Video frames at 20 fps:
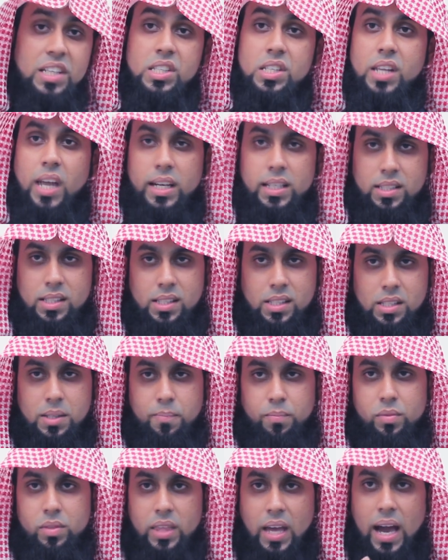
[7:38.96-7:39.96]
he states
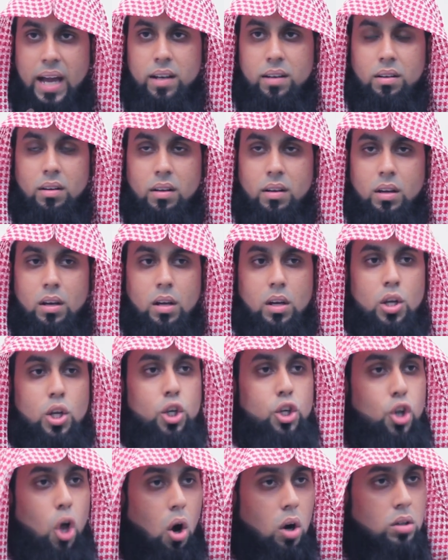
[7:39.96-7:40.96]

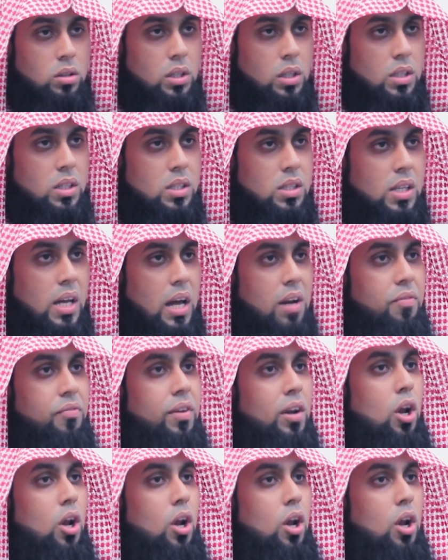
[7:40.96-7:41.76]
that doctors and